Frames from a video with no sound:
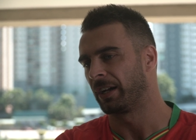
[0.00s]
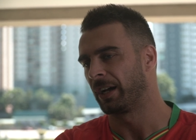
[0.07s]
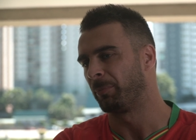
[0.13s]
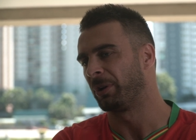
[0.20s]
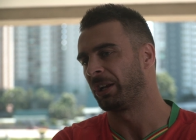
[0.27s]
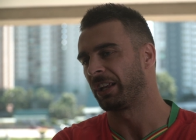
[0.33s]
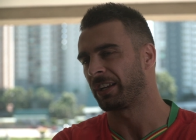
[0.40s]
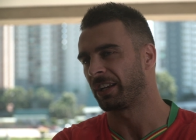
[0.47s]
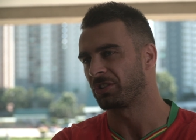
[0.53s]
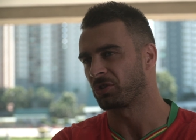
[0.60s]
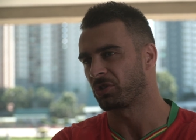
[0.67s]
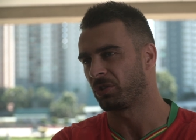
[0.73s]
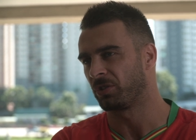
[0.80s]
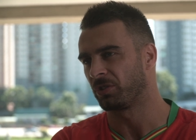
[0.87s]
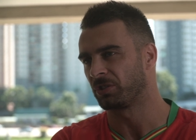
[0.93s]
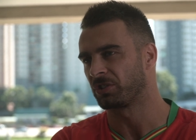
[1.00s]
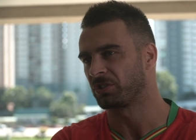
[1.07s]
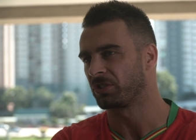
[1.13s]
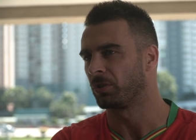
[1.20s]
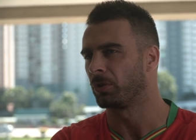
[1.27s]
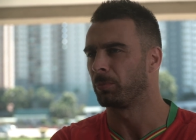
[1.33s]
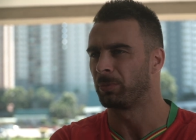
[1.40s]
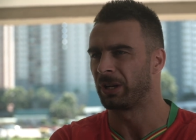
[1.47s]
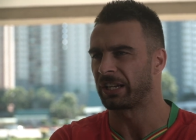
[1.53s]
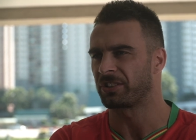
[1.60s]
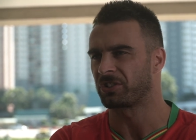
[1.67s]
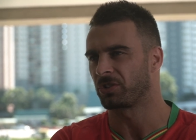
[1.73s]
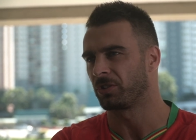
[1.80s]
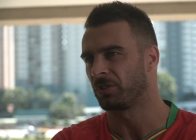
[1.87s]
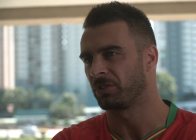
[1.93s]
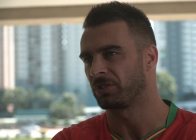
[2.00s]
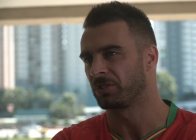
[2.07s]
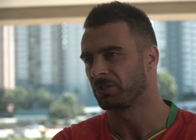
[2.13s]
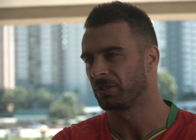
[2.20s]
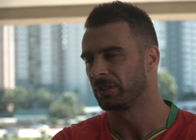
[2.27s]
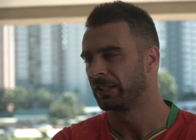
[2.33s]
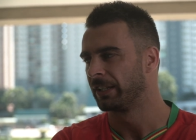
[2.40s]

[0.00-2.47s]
American songs, so black songs,